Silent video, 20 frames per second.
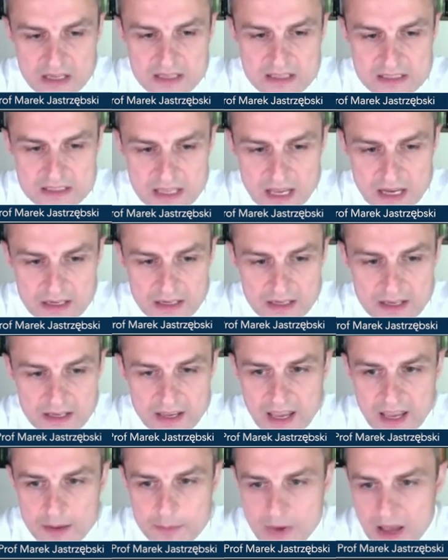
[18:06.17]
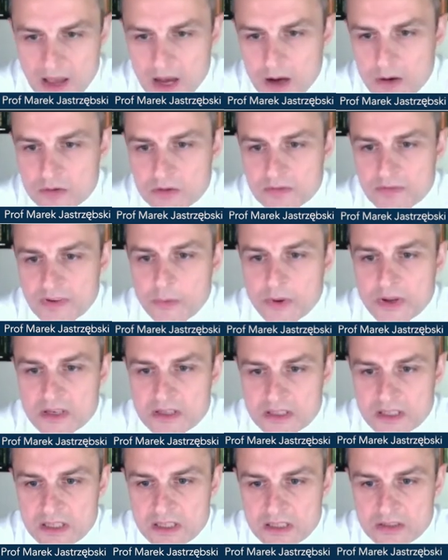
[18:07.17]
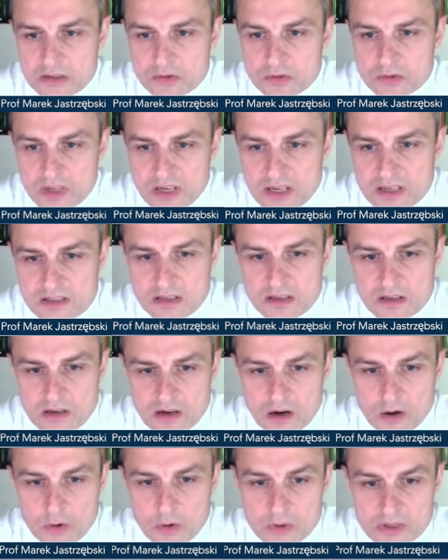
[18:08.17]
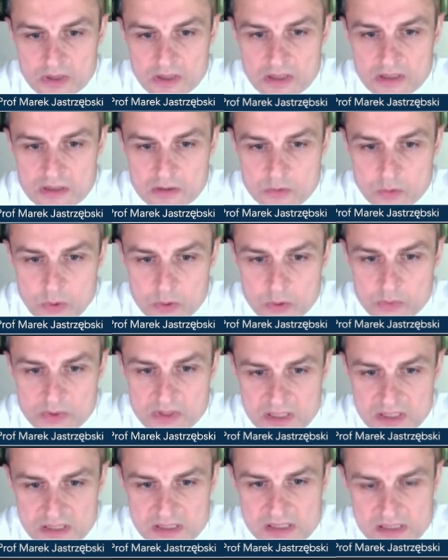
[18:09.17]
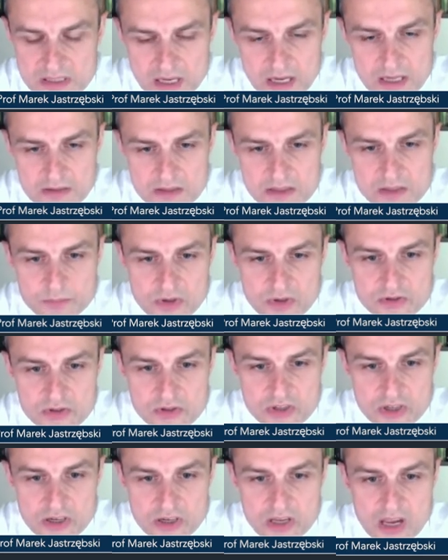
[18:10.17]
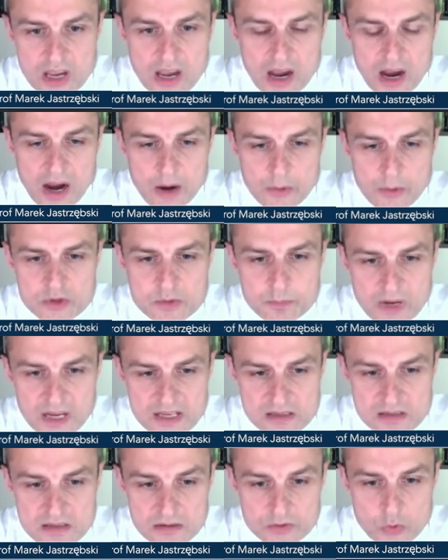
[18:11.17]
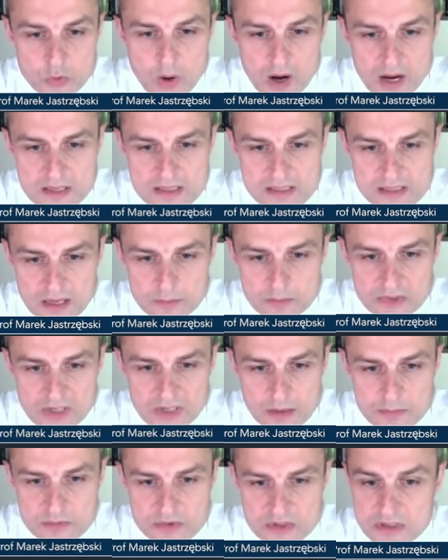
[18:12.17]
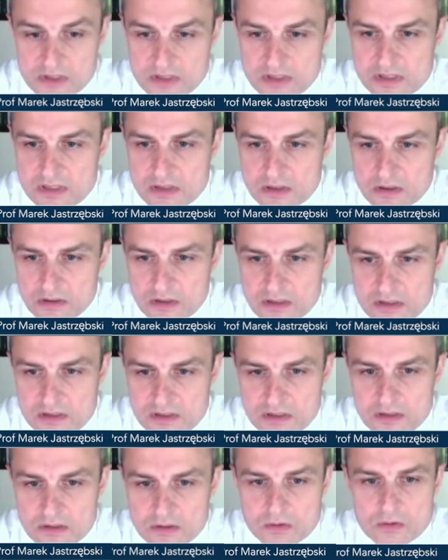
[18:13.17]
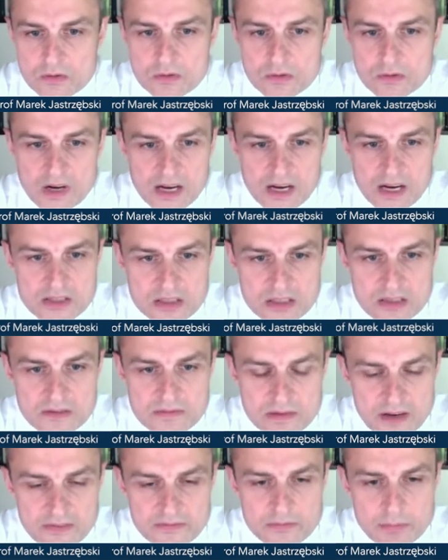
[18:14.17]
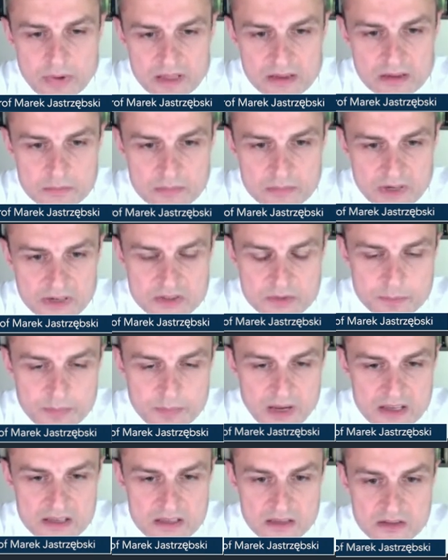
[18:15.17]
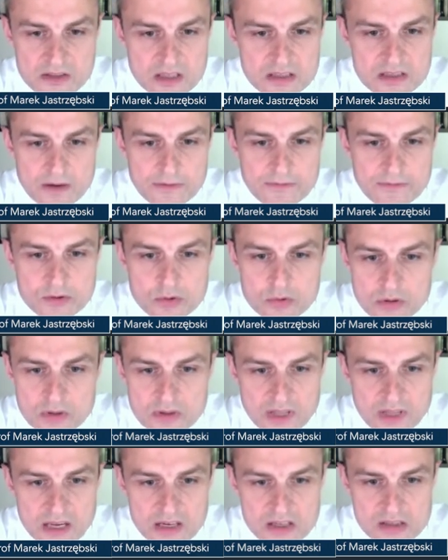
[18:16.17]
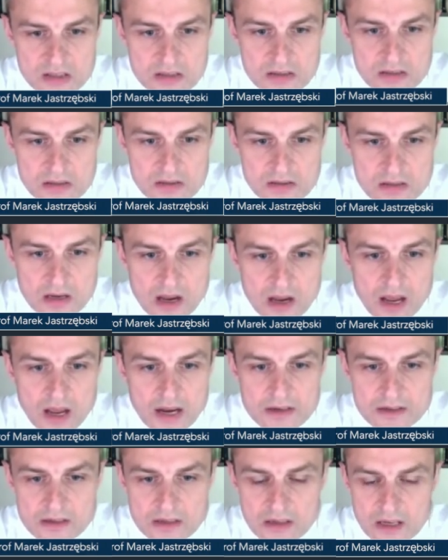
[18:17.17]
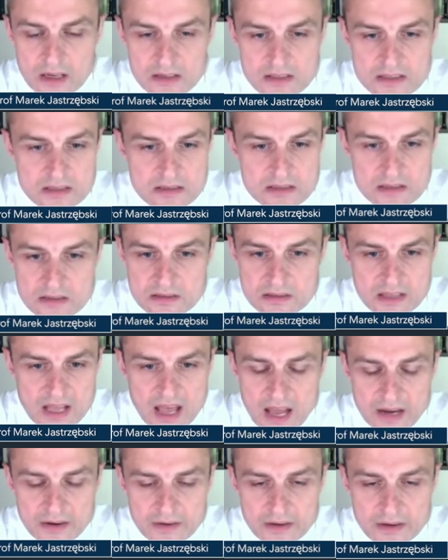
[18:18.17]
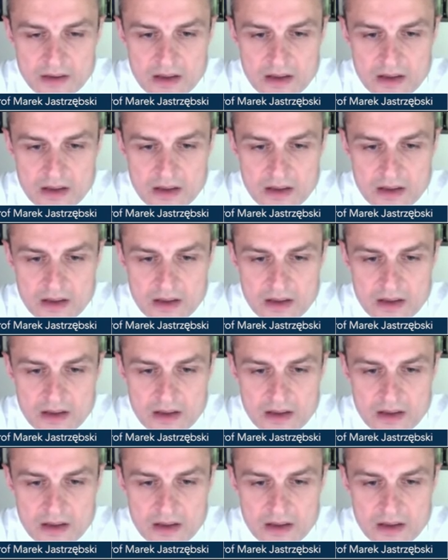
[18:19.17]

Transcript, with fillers: study came out of our need two years ago when, it, when we did start this procedure. I was puzzled why sometimes it is so easy to achieve left bundle branch pacing; just a few rotations and it's done.